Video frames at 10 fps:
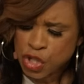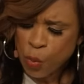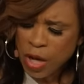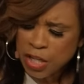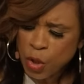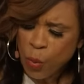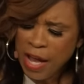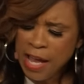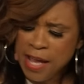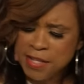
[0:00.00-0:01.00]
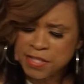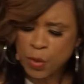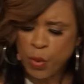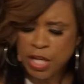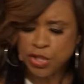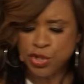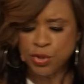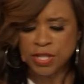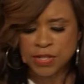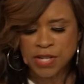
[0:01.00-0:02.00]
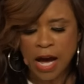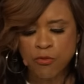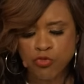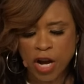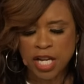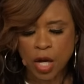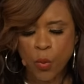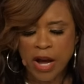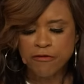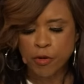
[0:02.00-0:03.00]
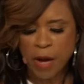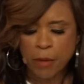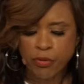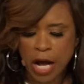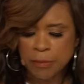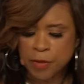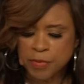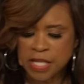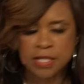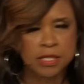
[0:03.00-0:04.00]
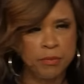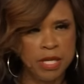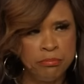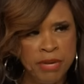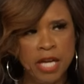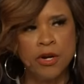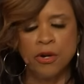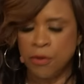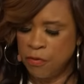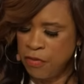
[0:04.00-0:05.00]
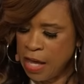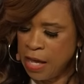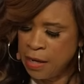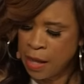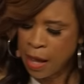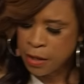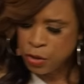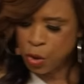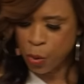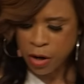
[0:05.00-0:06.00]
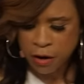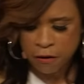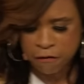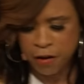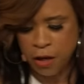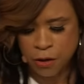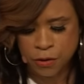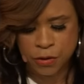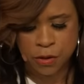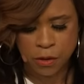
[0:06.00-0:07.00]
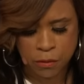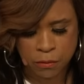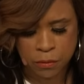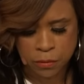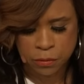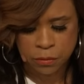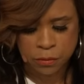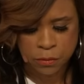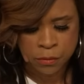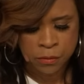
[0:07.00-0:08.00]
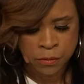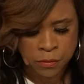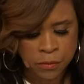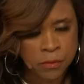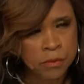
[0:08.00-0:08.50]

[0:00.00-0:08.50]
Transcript: So one of the ways that we can do to stop running away from our problems is to be bigger than your fears. Yes, yes.